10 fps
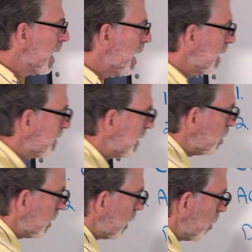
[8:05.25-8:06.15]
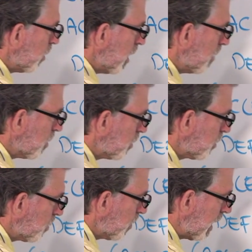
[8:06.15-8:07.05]
Uh, then you could go to number
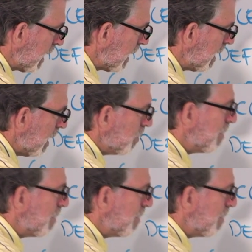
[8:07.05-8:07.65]
three.